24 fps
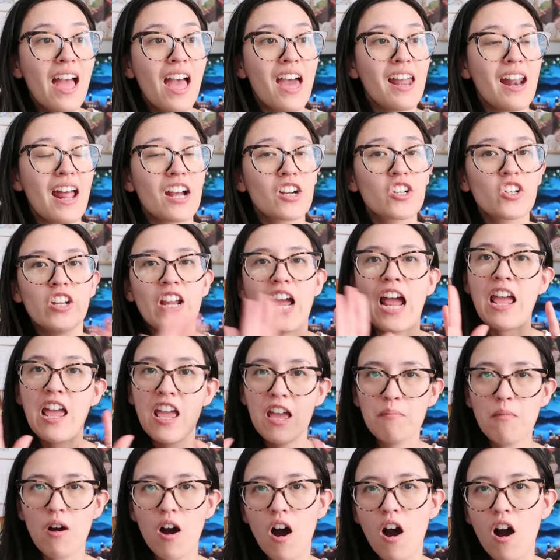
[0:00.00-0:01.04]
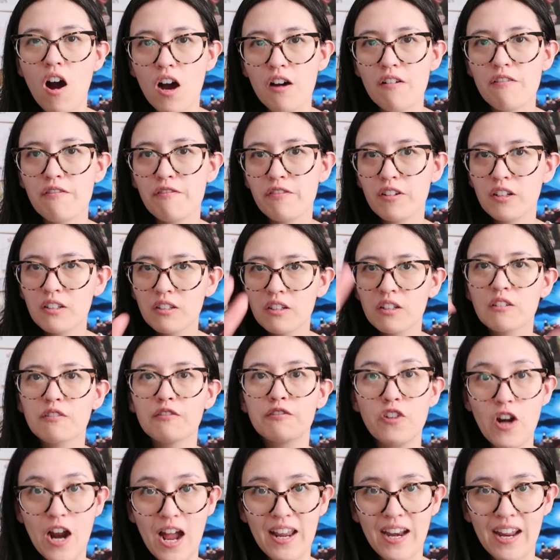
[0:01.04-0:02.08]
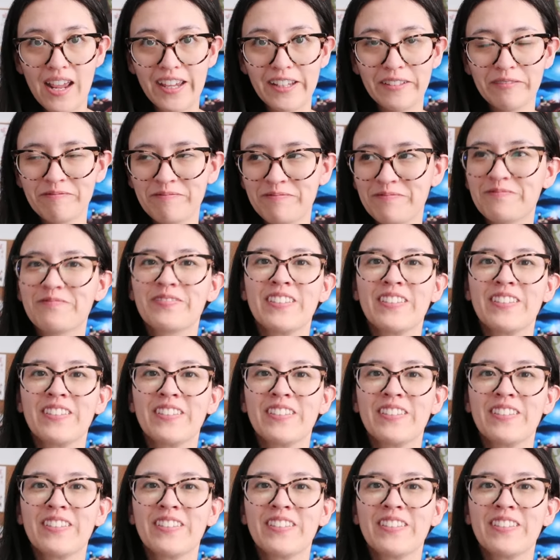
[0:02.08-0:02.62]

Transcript: And actually I am off Friday,